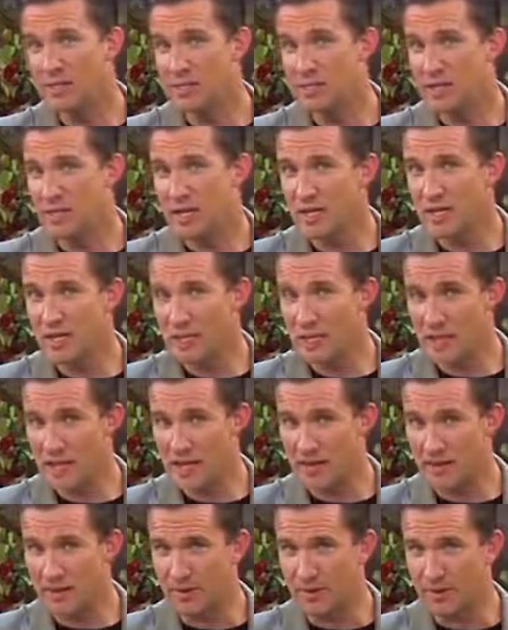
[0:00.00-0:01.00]
to study
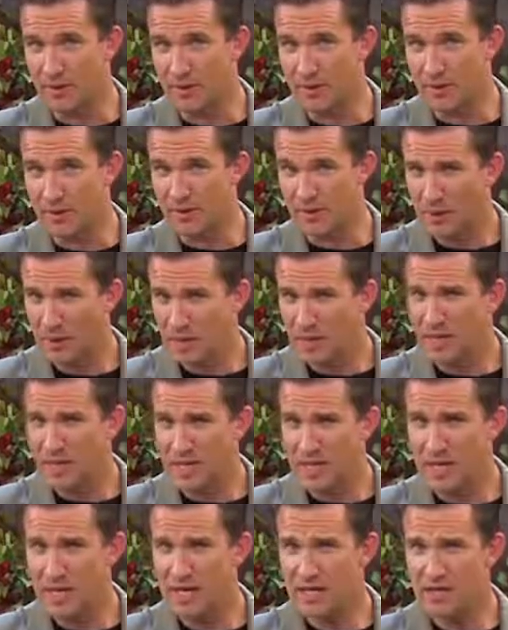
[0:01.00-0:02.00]
better, please
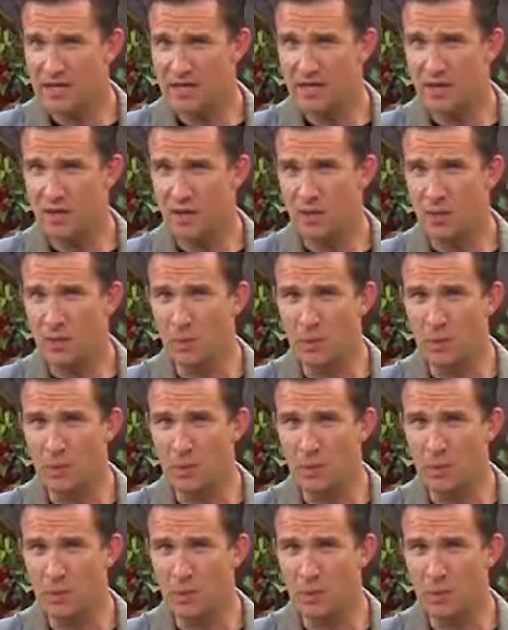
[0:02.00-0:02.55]
let us know.